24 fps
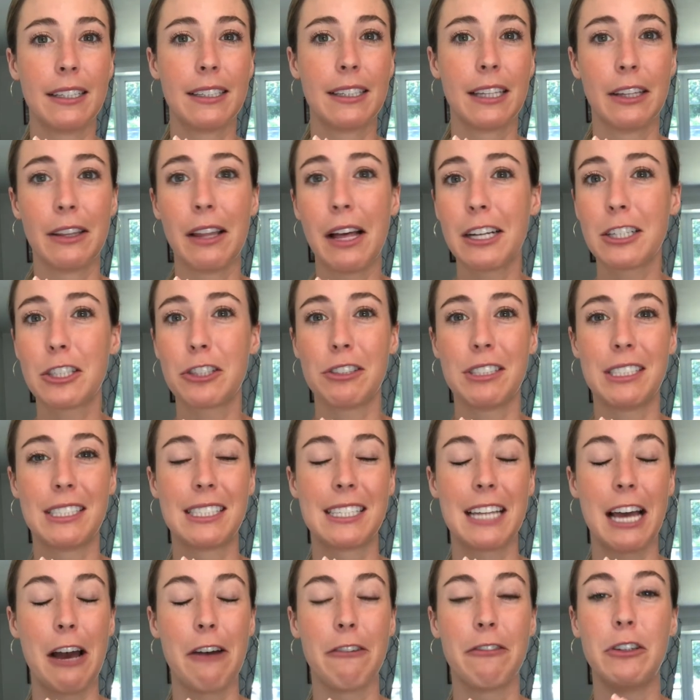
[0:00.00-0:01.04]
the luxury
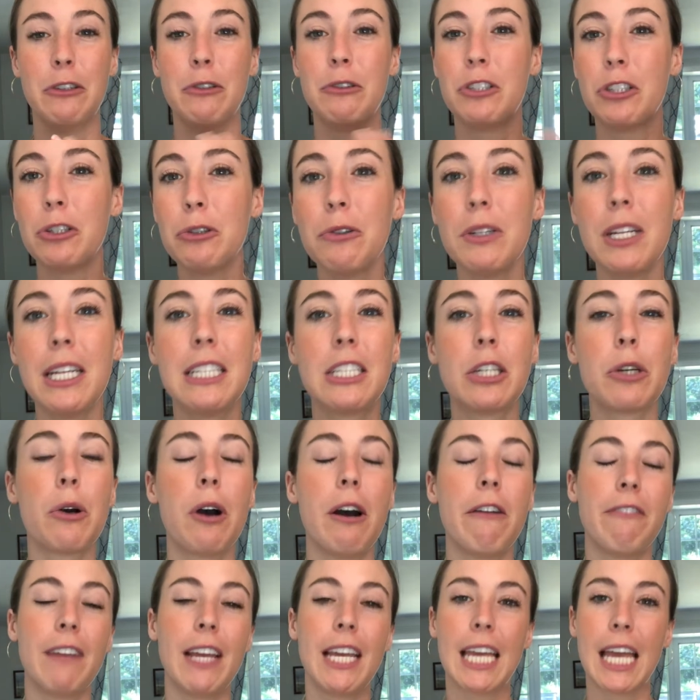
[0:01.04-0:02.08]
stuff. You do need to go
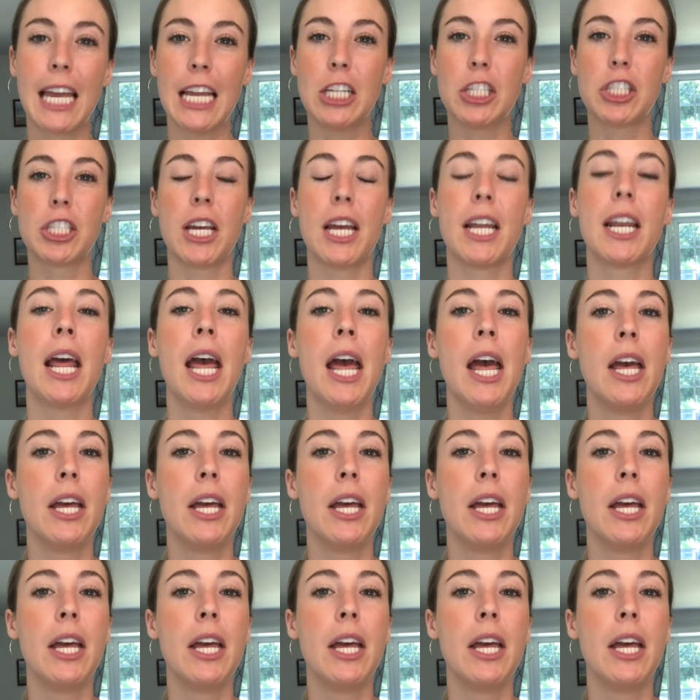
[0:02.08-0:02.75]
on vacation.